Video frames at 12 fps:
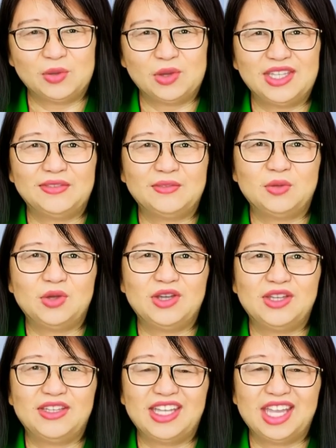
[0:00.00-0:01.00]

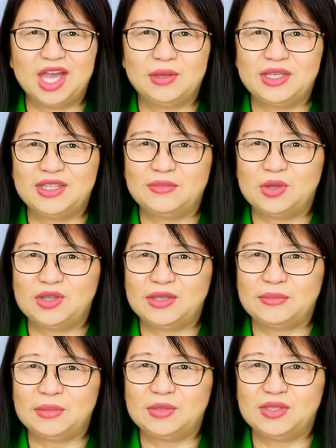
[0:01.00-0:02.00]
24. How many
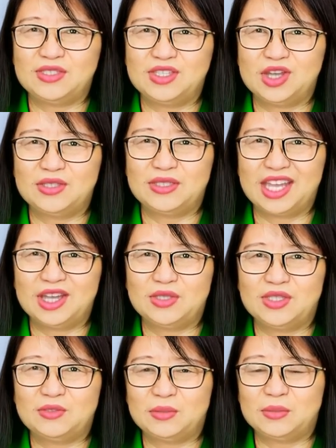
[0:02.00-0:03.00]
voting members are in the
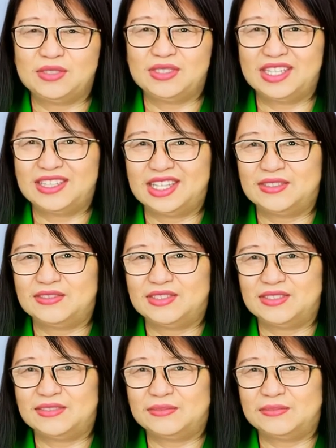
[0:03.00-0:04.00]
House of
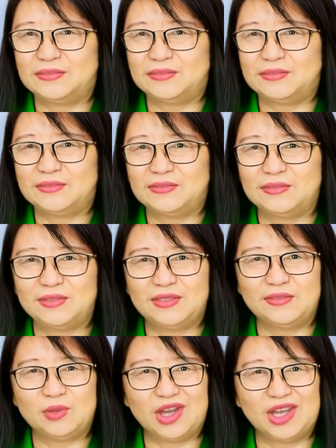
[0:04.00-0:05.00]
Representatives?
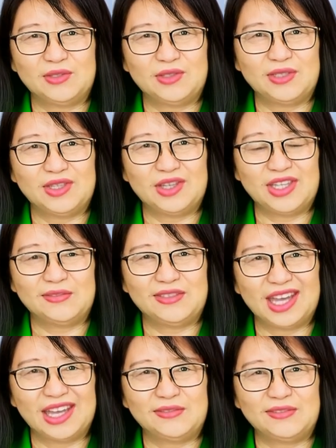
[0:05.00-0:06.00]

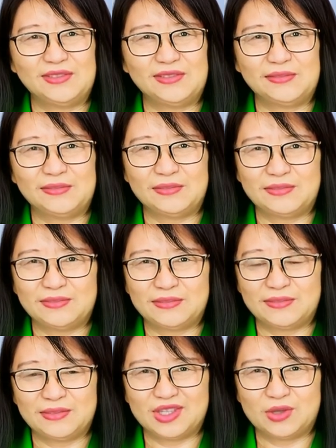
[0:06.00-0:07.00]
435.
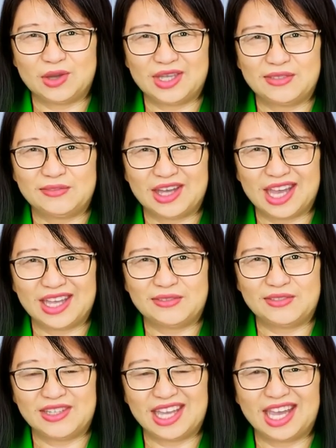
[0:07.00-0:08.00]

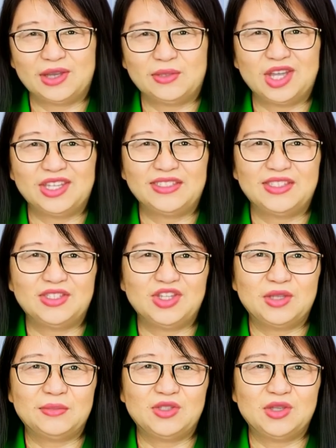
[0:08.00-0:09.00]
25. How long is a
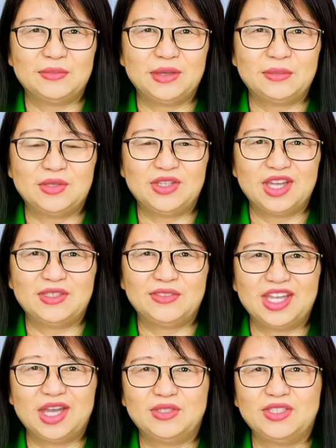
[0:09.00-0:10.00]
term for a member of
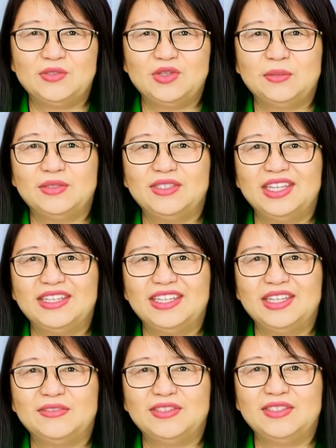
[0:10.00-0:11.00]
the House of
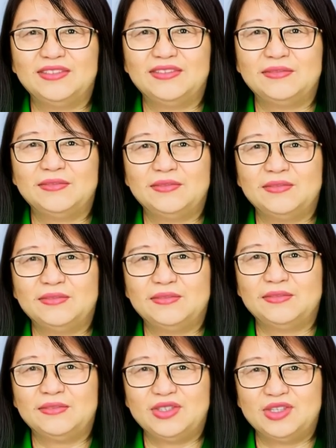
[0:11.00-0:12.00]
Representatives?
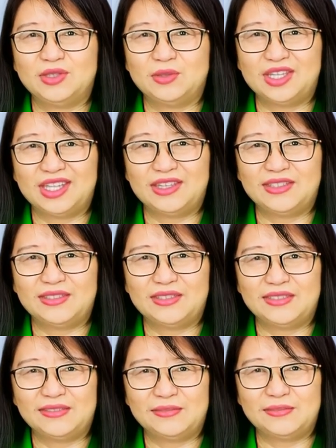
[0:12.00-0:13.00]
2
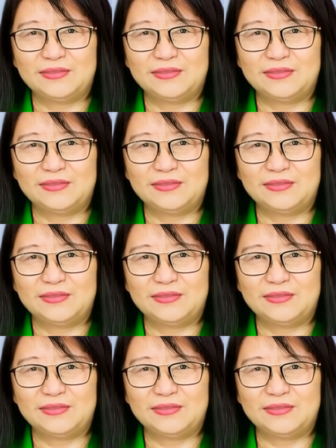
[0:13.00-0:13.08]
years.